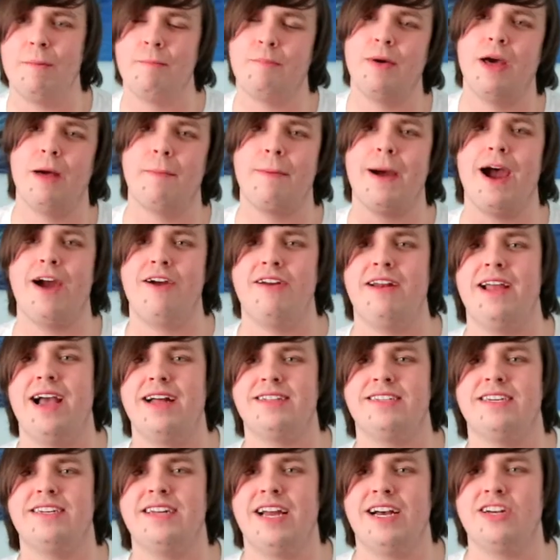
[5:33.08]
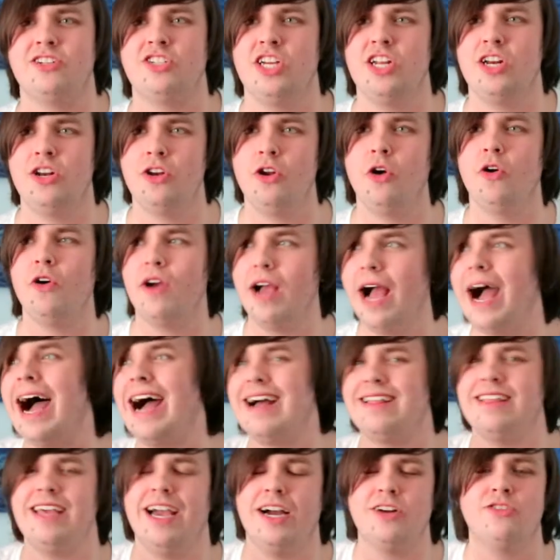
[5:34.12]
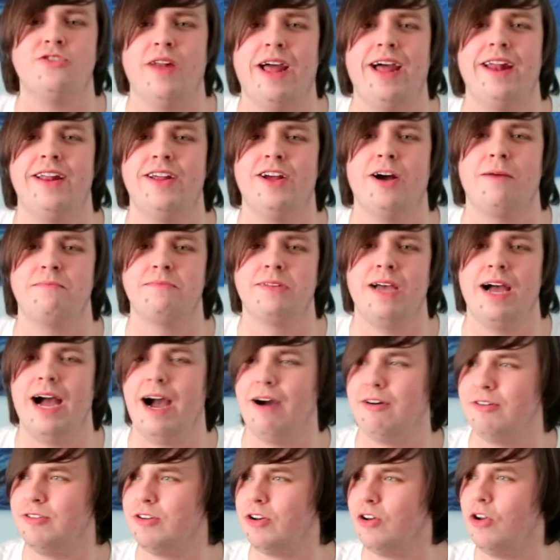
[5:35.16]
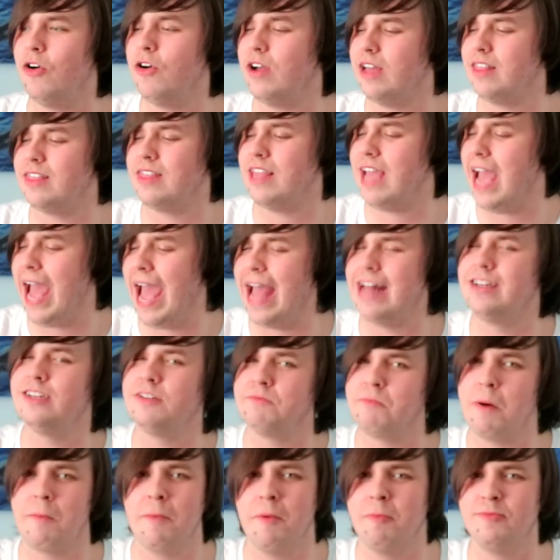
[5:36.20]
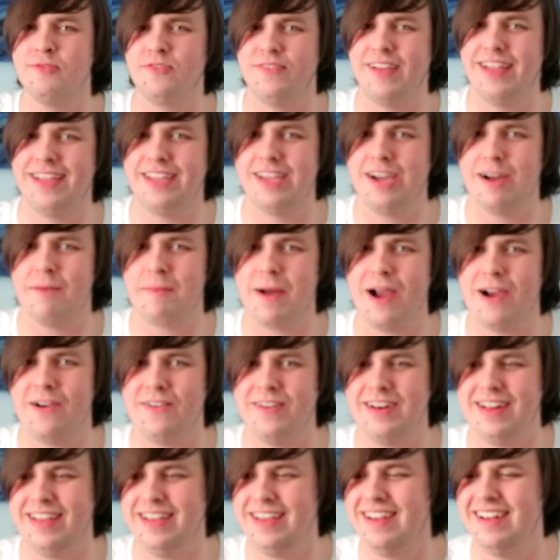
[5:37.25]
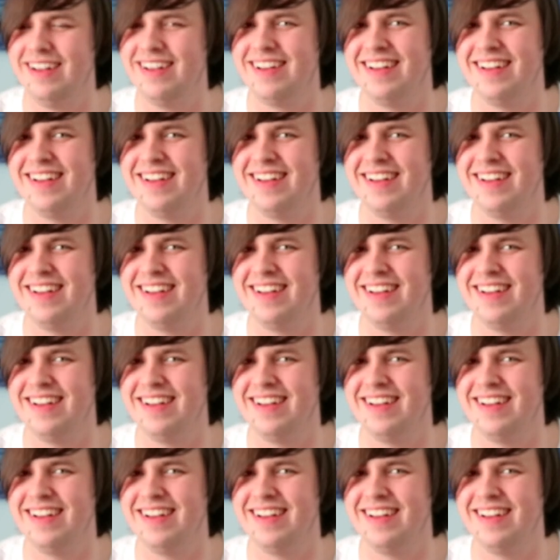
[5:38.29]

But apparently, I didn't actually look at the actual helicopter. I would look at the end of my mum's finger, apparently.